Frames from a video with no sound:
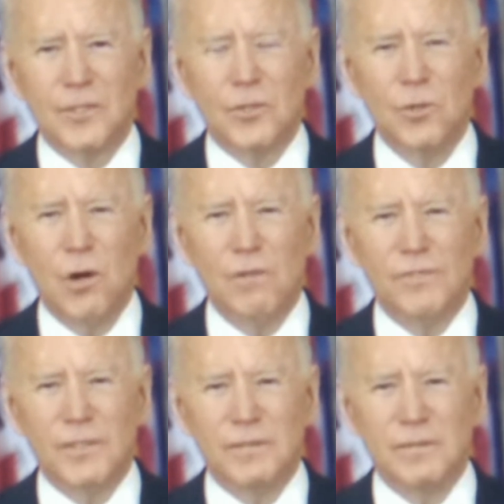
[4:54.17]
Too
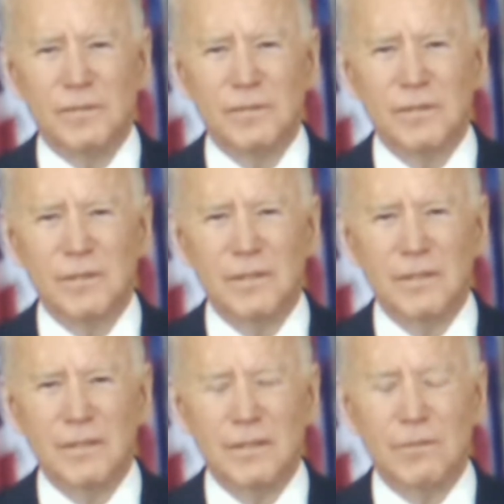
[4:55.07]
often,
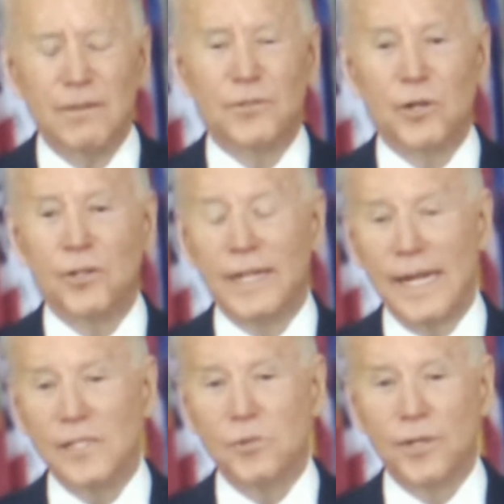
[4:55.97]
we've turned
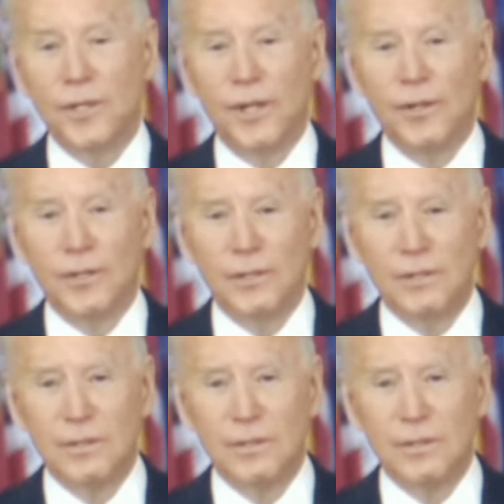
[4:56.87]
against one another.